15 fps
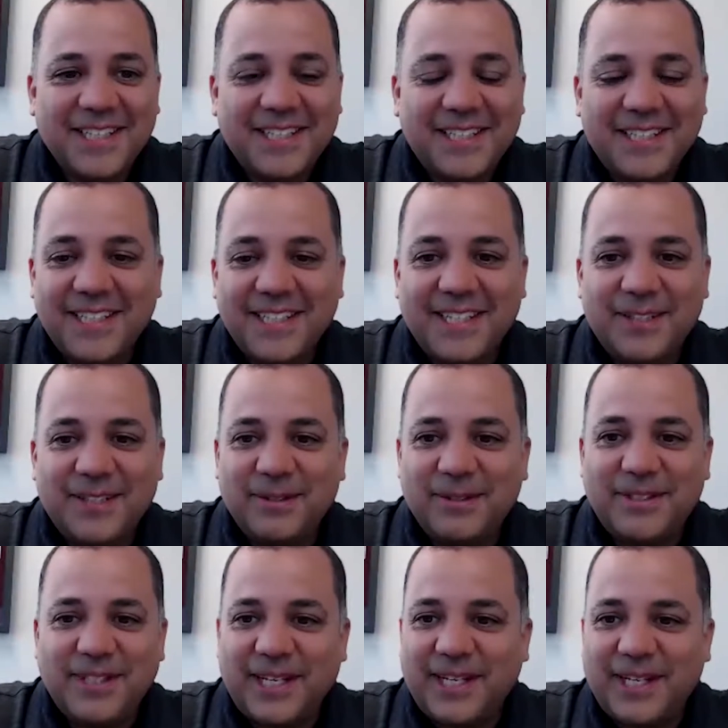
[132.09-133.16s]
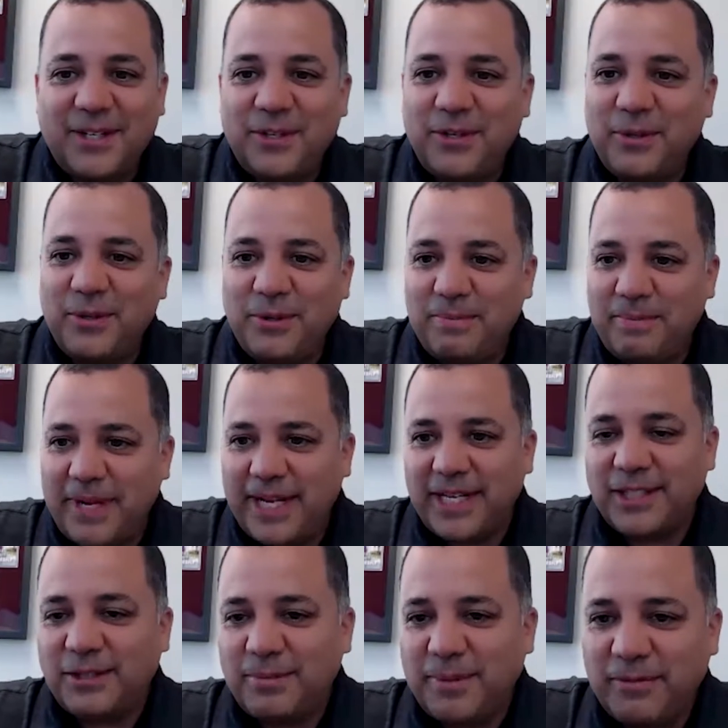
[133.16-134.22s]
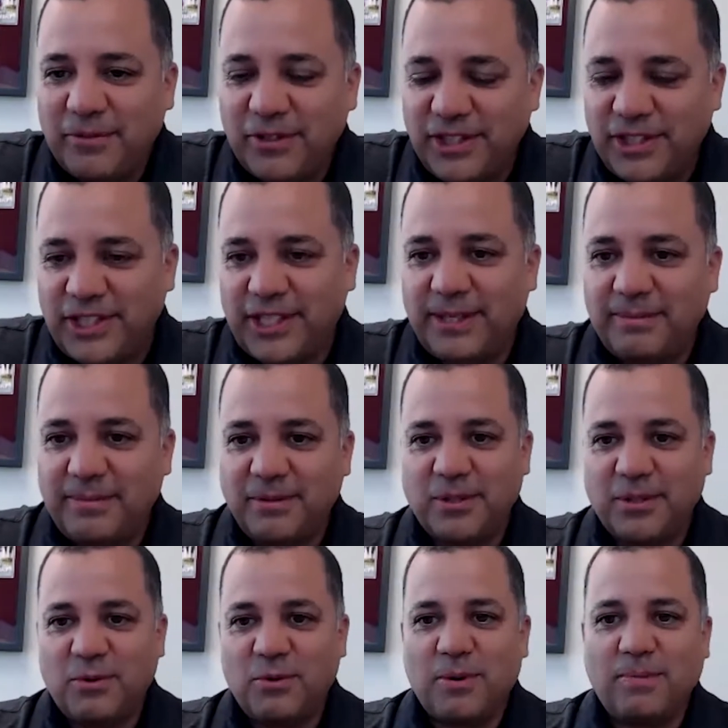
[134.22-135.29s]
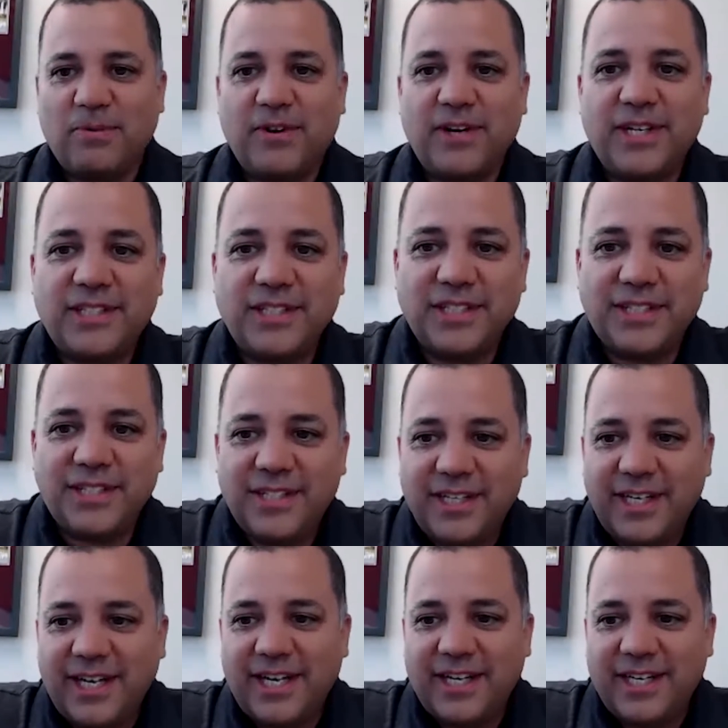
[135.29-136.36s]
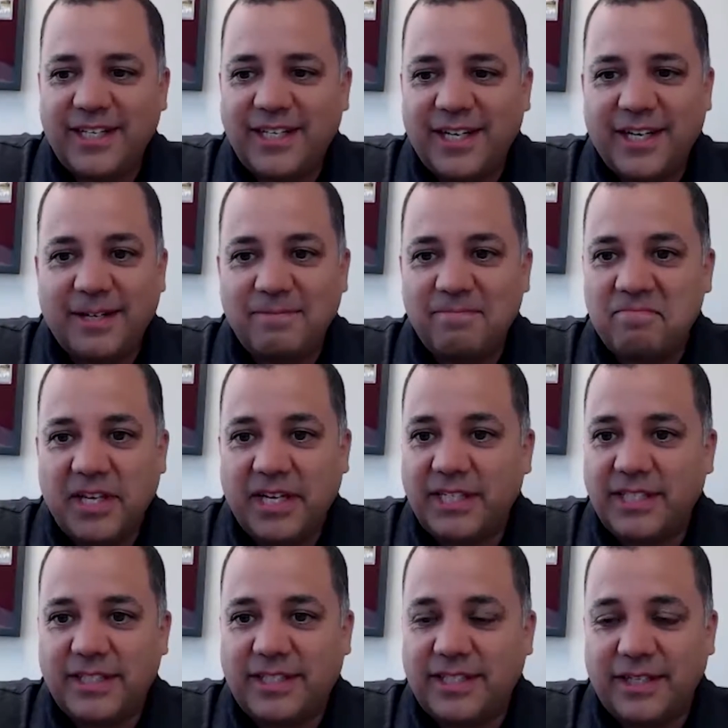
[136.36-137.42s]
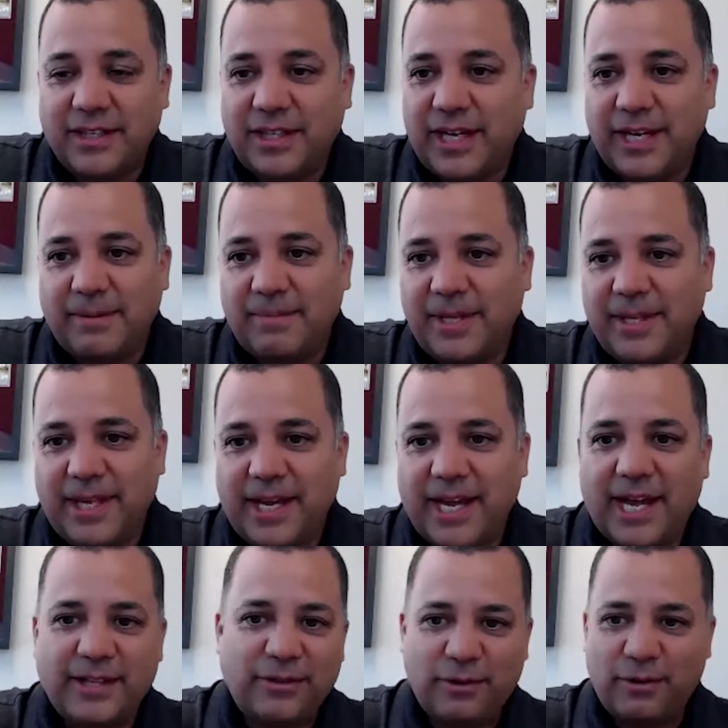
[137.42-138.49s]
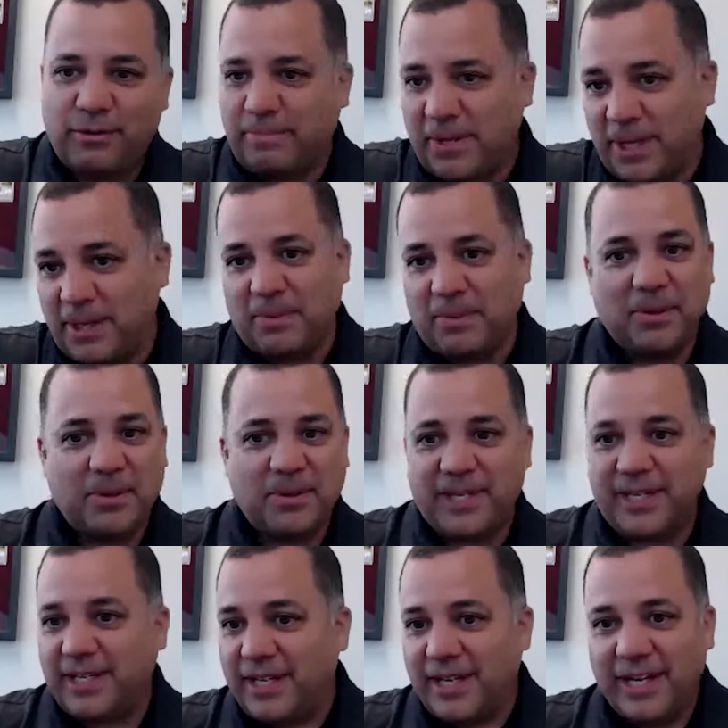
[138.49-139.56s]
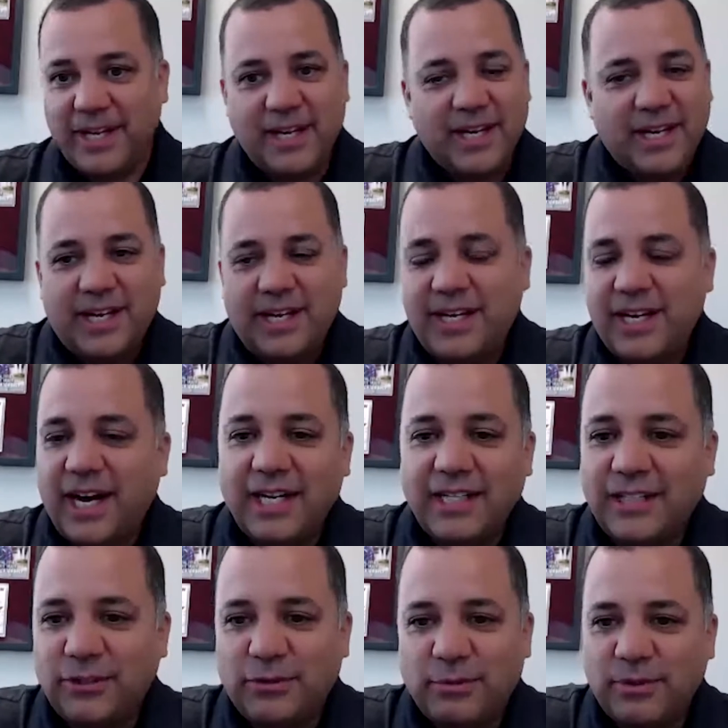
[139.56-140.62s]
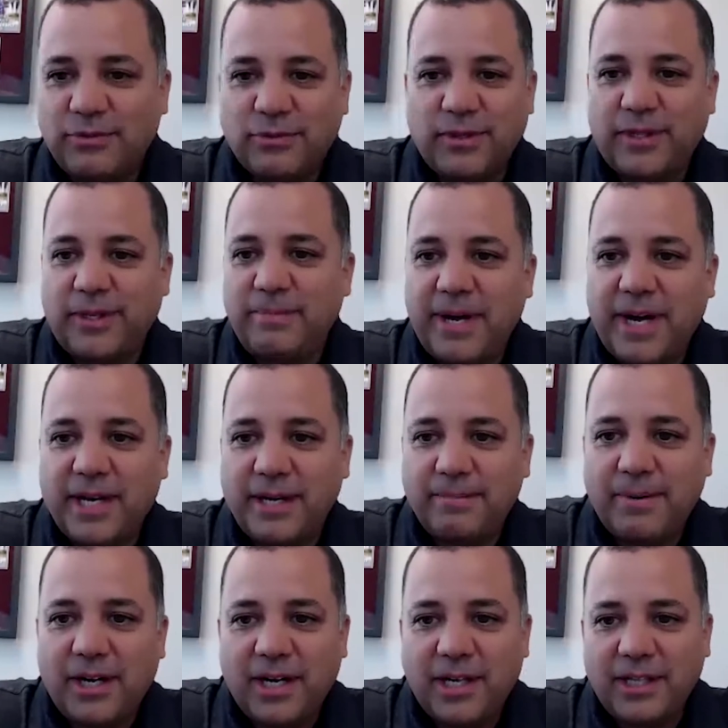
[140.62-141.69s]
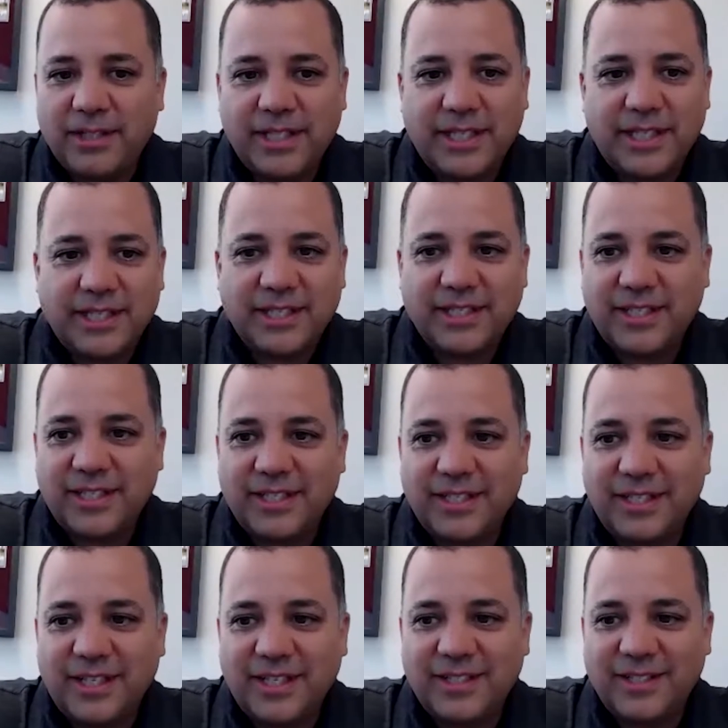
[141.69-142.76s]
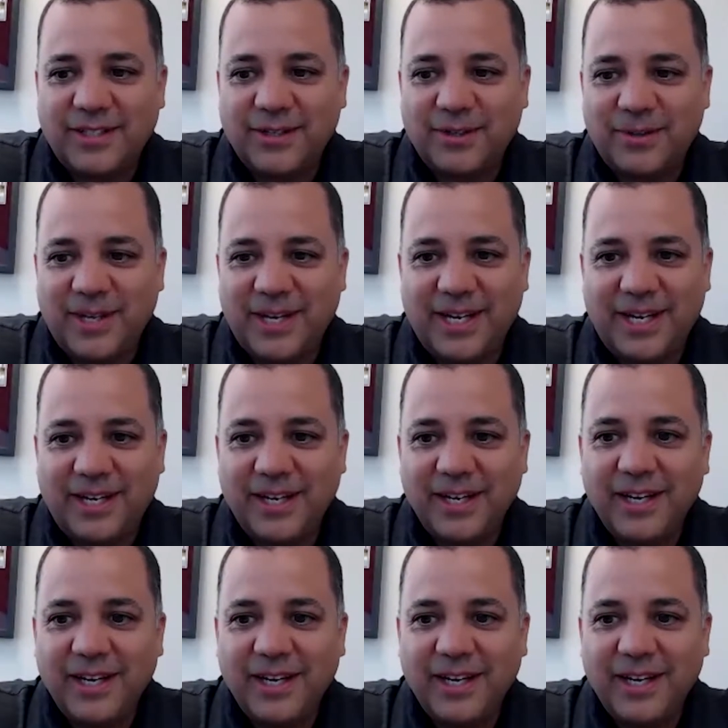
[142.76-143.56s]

Yeah, there was like a new management regime. It was a corporation, and they just didn't like me. They had their own people, and I just was really bad at politics, and so they